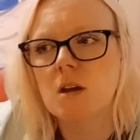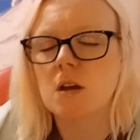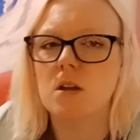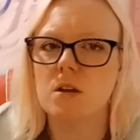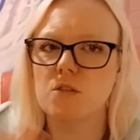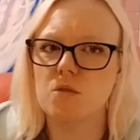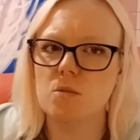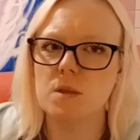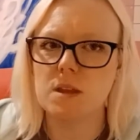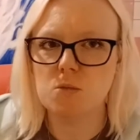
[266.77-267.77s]
like
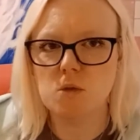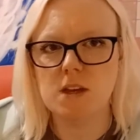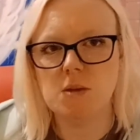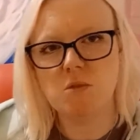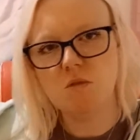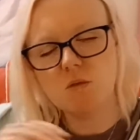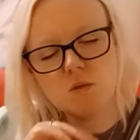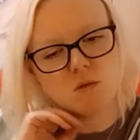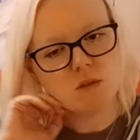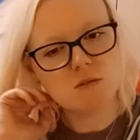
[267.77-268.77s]
from the week
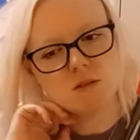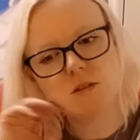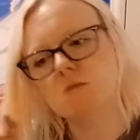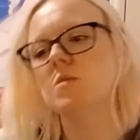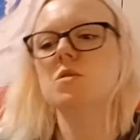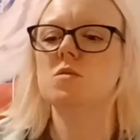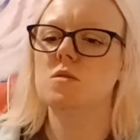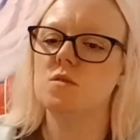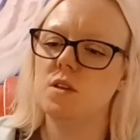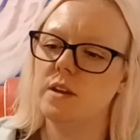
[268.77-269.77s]
before, there's some sort
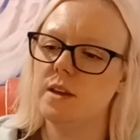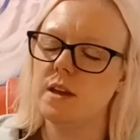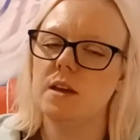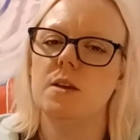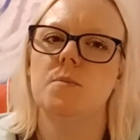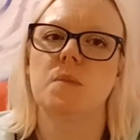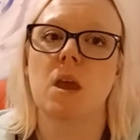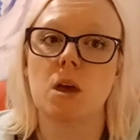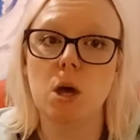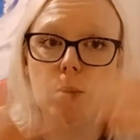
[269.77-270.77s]
of like
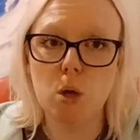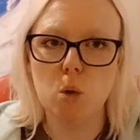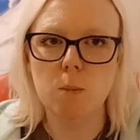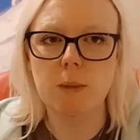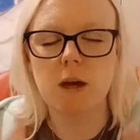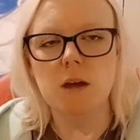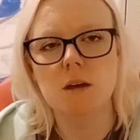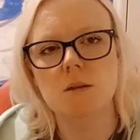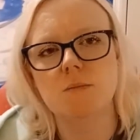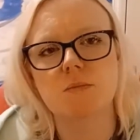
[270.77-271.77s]
kaboom,
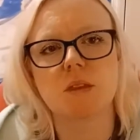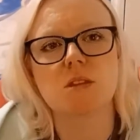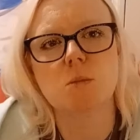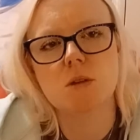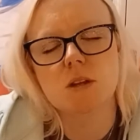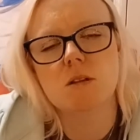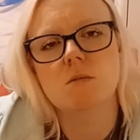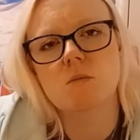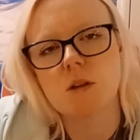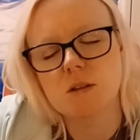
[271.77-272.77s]
to put it
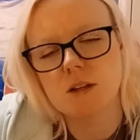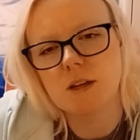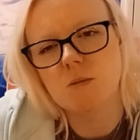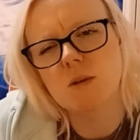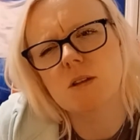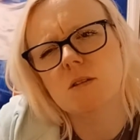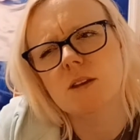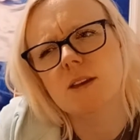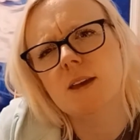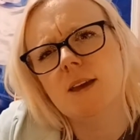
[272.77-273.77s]
bluntly, but
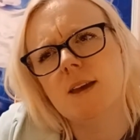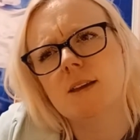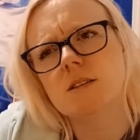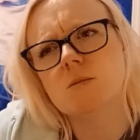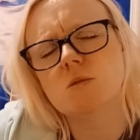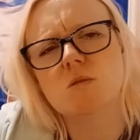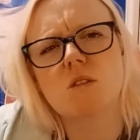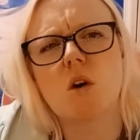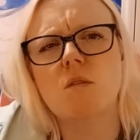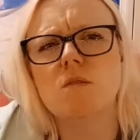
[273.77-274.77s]
like some sort of
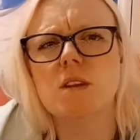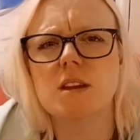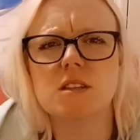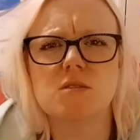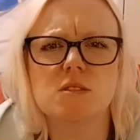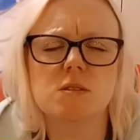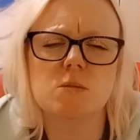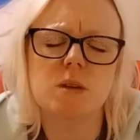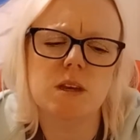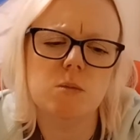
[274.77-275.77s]
conflicts for
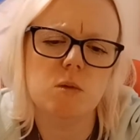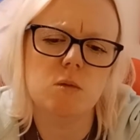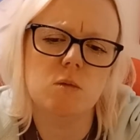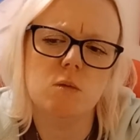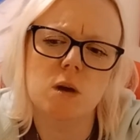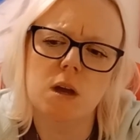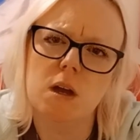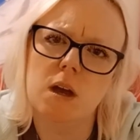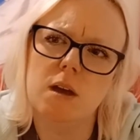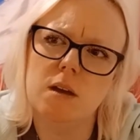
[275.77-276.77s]
some people,
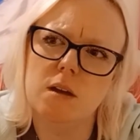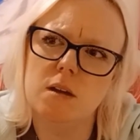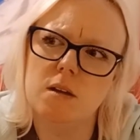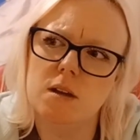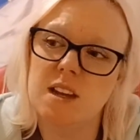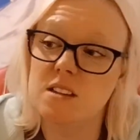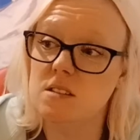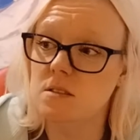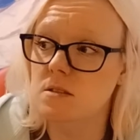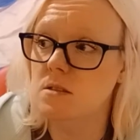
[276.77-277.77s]

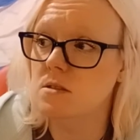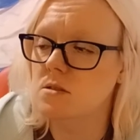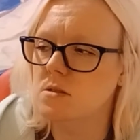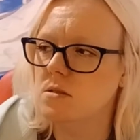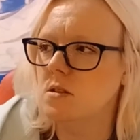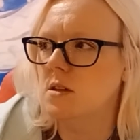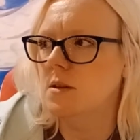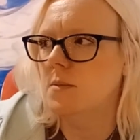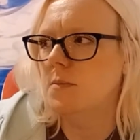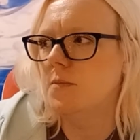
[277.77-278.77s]
accidents,
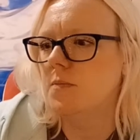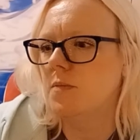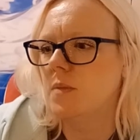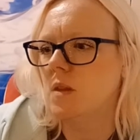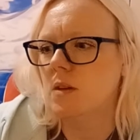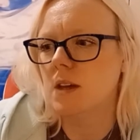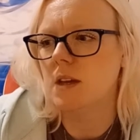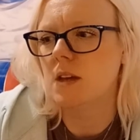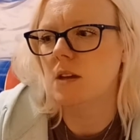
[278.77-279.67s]
like